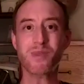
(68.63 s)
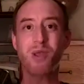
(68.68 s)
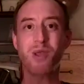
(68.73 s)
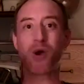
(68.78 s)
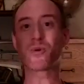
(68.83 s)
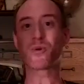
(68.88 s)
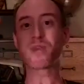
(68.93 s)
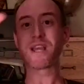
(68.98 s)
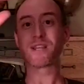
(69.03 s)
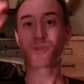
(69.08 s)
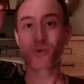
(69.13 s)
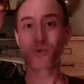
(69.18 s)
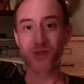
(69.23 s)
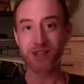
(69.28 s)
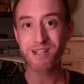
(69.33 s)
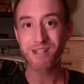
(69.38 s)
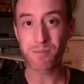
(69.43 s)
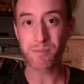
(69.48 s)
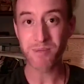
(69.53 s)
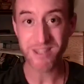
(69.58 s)
Okay, so the
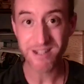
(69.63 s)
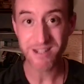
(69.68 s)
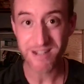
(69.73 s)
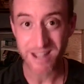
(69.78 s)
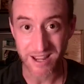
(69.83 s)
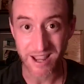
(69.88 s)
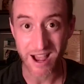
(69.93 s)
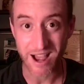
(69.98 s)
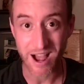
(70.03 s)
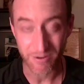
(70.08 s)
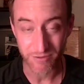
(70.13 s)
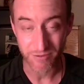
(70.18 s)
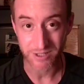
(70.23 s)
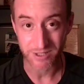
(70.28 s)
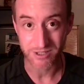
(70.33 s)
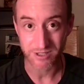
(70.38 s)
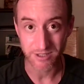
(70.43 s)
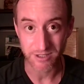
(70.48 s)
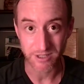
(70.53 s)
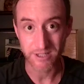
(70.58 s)
tip of the day
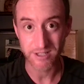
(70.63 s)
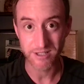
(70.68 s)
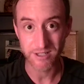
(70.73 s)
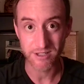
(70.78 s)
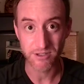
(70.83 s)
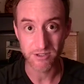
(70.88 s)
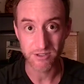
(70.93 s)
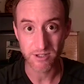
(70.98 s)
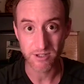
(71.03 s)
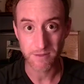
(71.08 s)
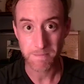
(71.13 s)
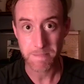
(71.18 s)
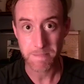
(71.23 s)
obviously is